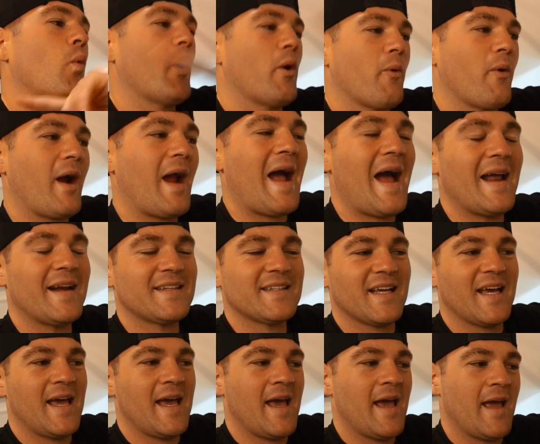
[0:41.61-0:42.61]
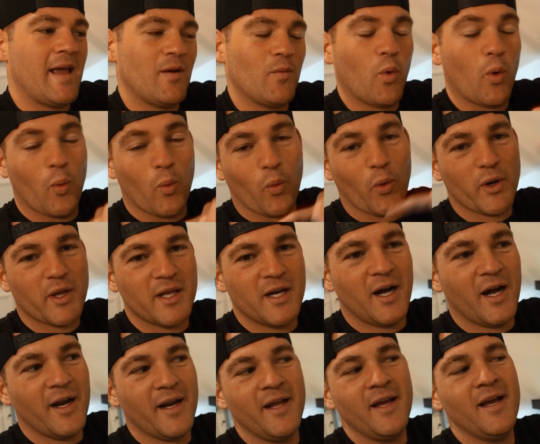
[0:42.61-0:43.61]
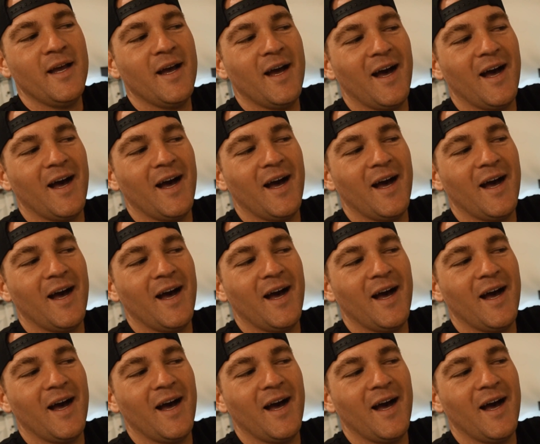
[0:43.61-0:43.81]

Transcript: where we're at, and what we're working on.